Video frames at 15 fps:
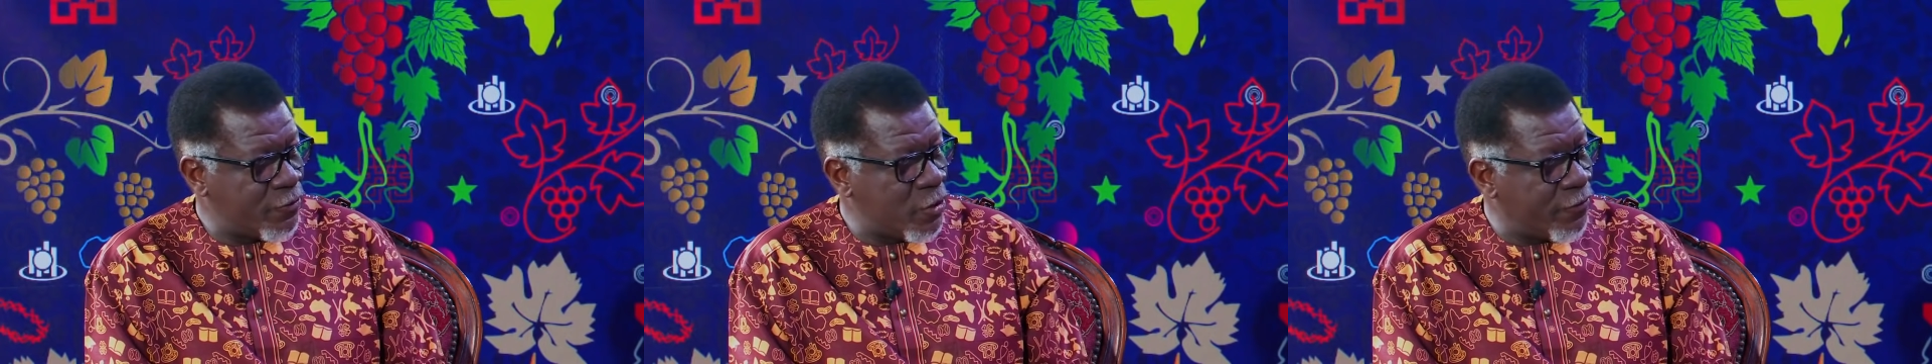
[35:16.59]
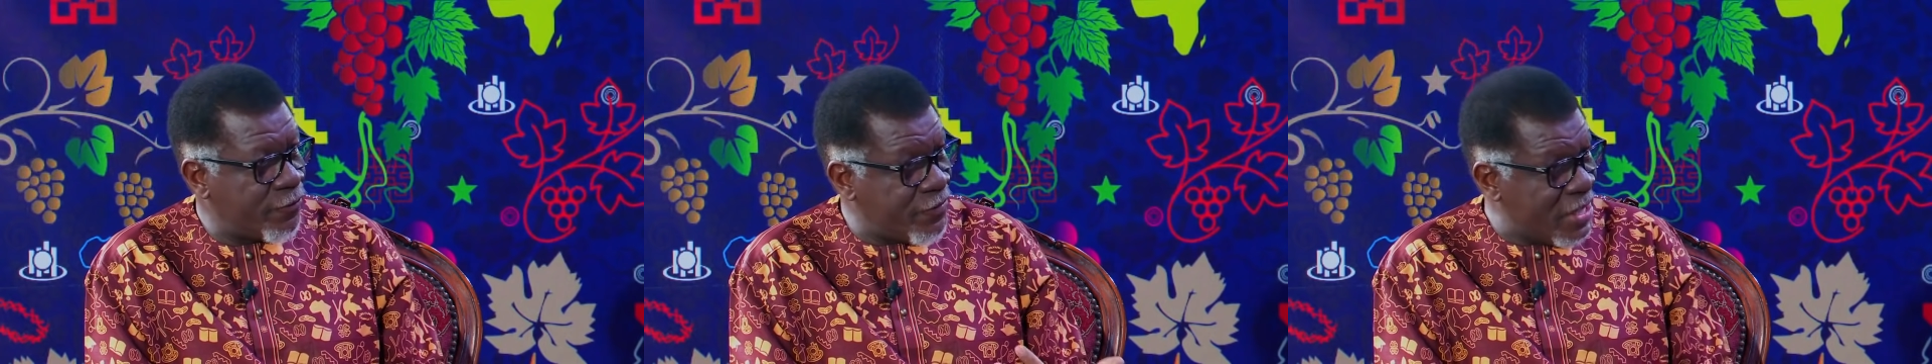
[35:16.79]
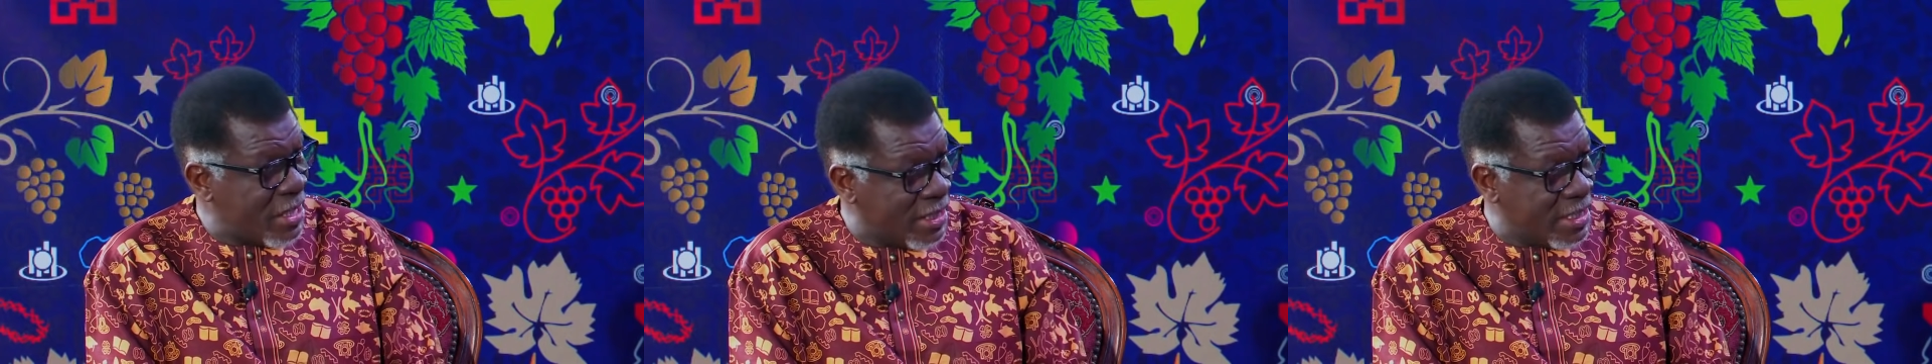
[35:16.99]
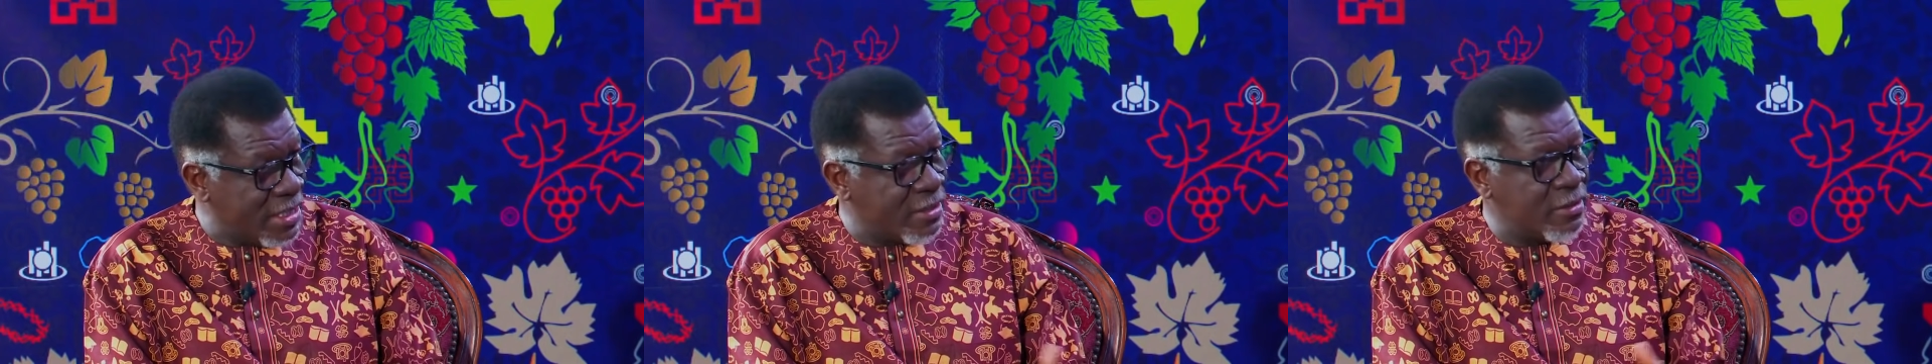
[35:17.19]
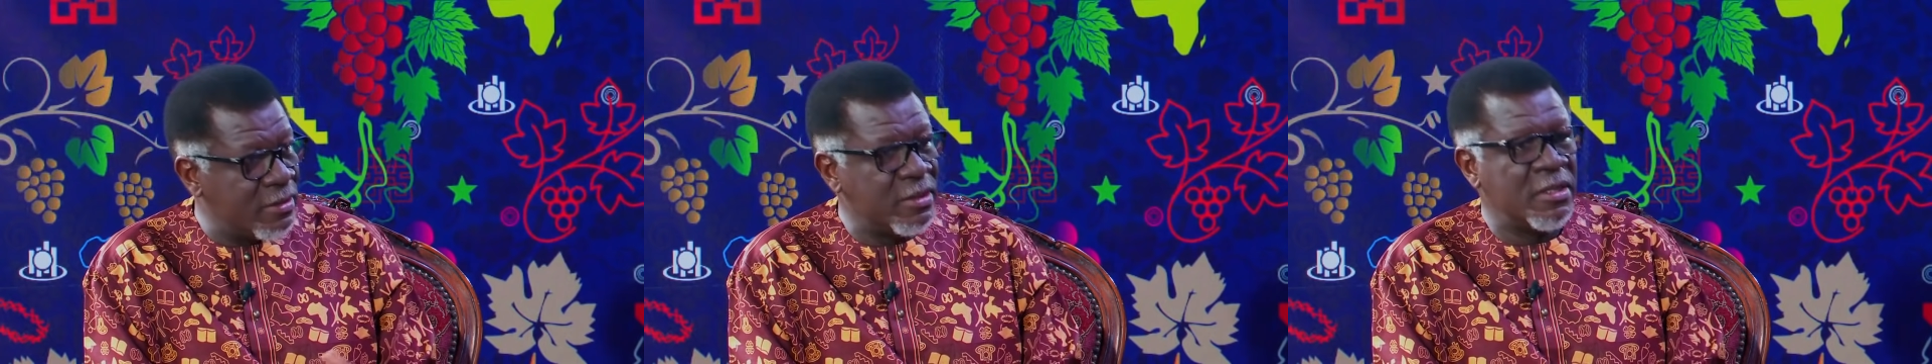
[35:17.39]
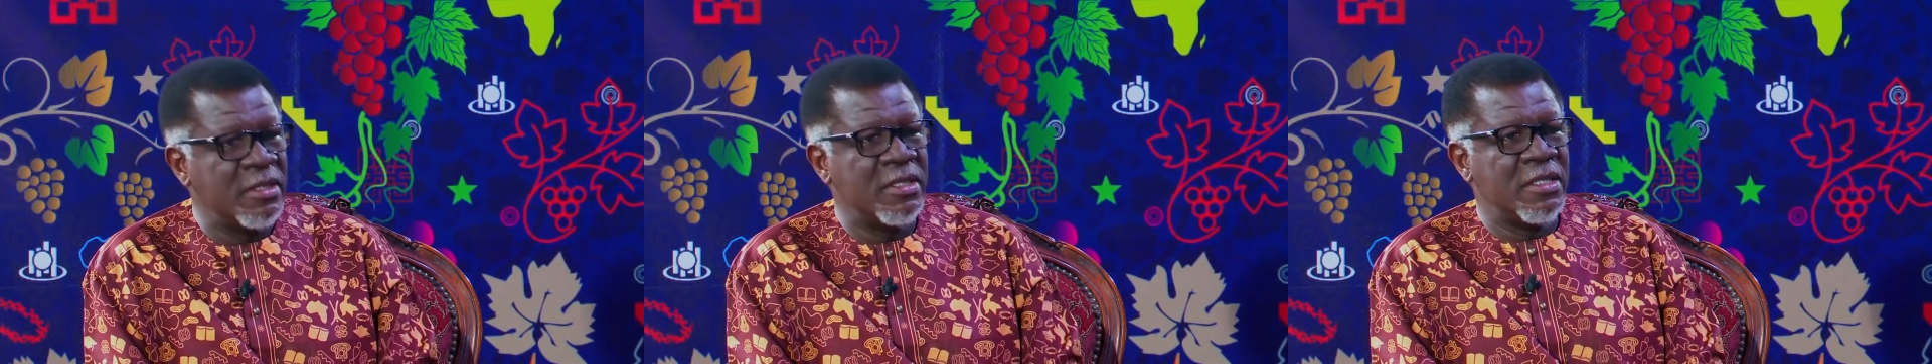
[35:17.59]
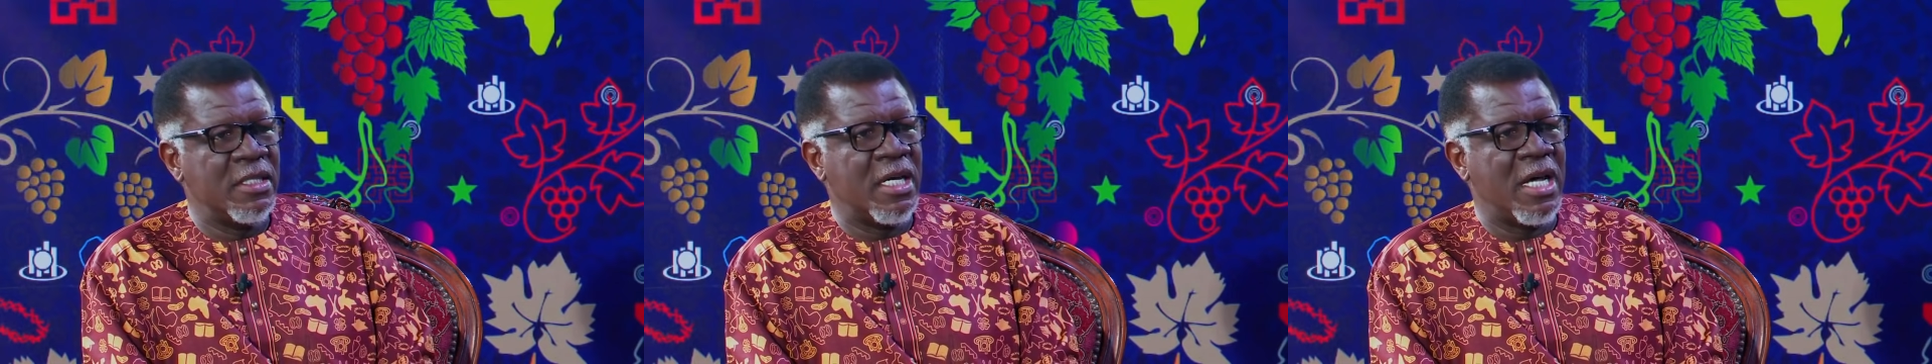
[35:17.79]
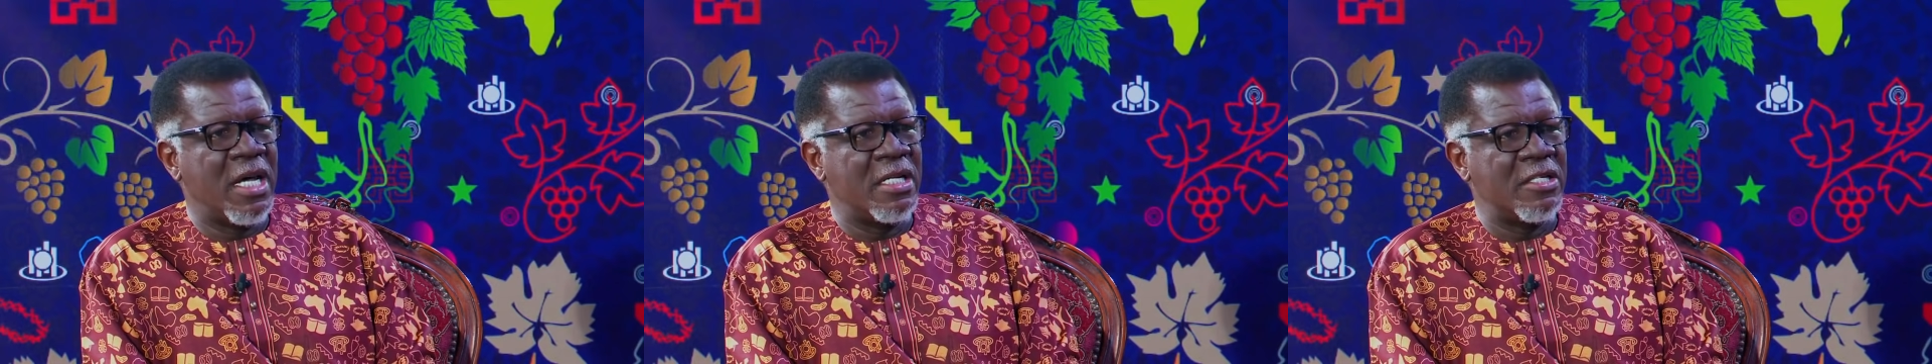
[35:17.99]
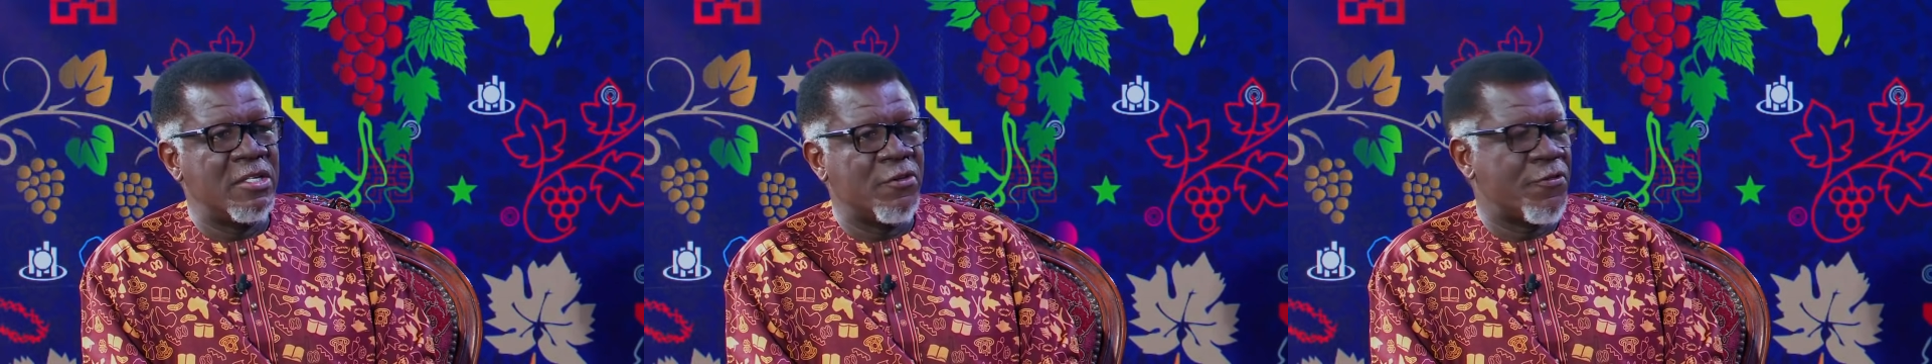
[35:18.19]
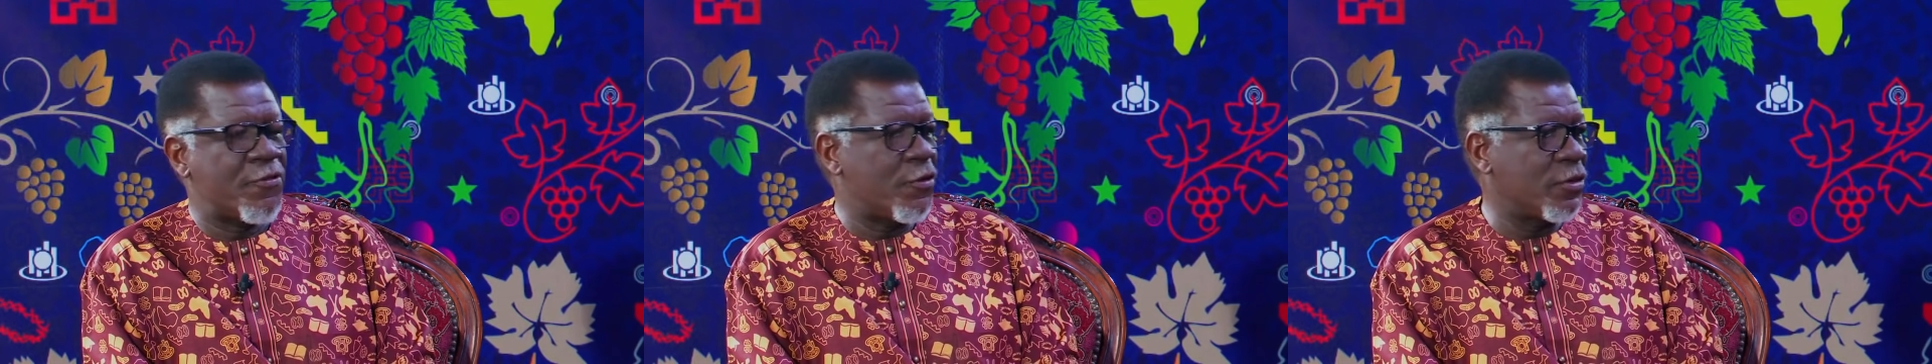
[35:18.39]
your feeling and
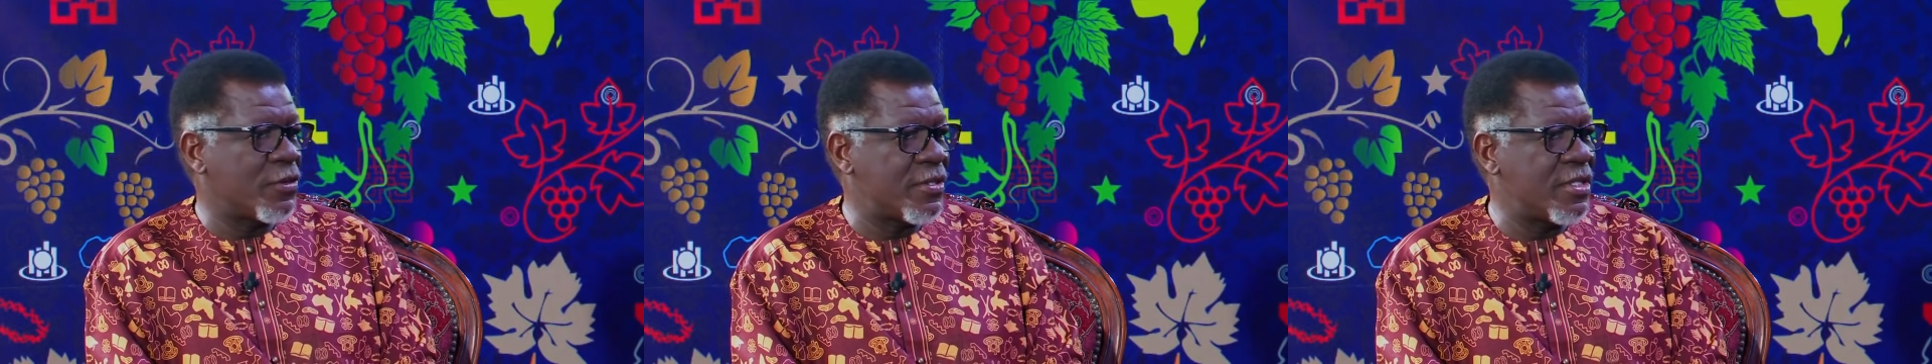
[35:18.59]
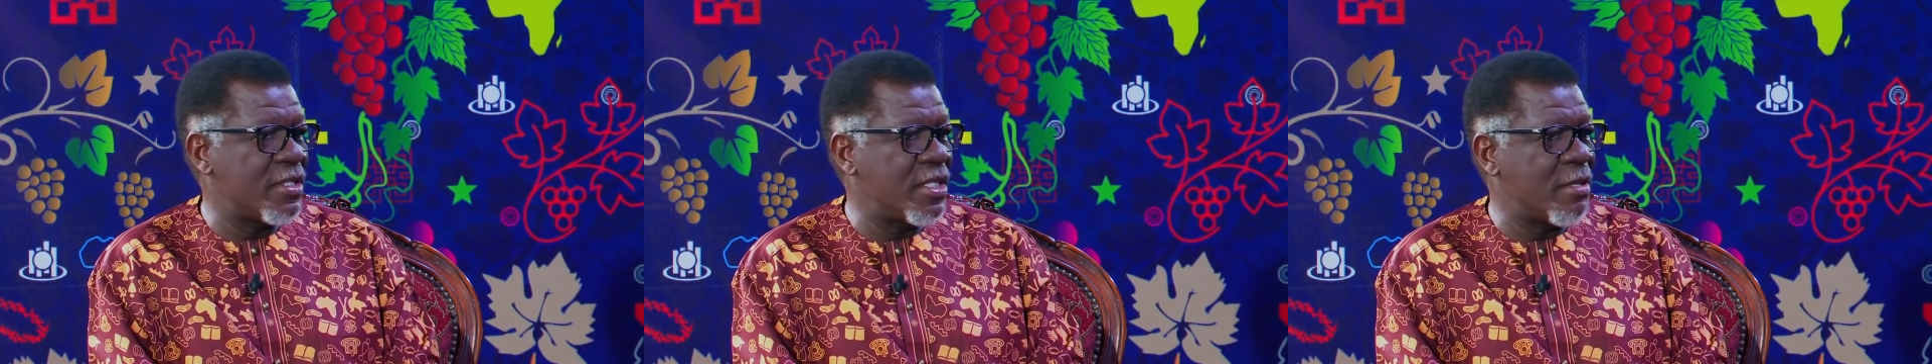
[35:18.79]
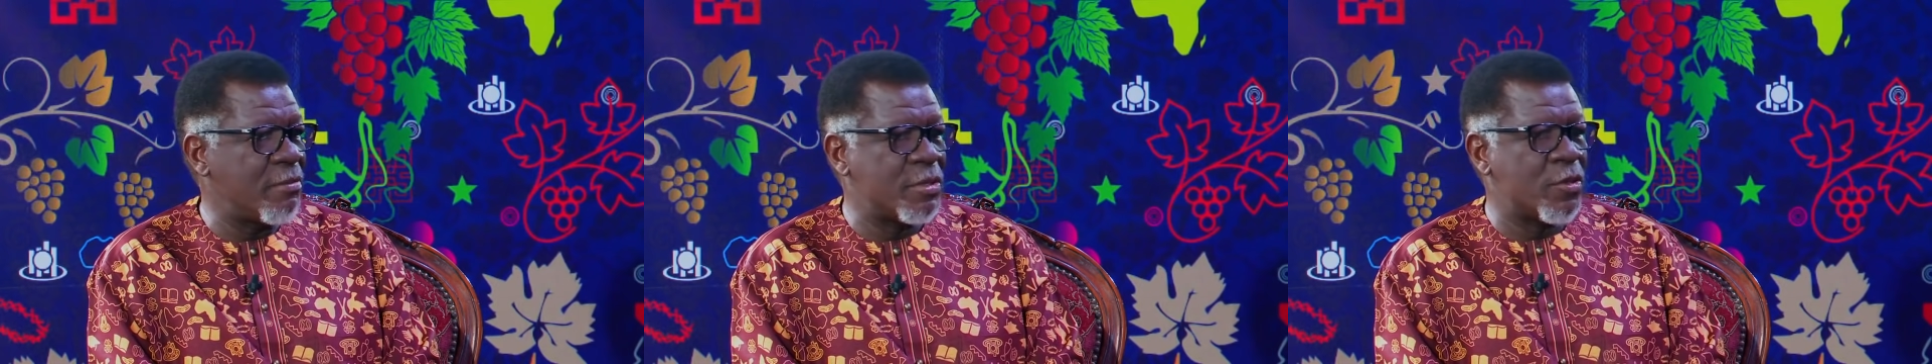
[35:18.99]
your thoughts in them.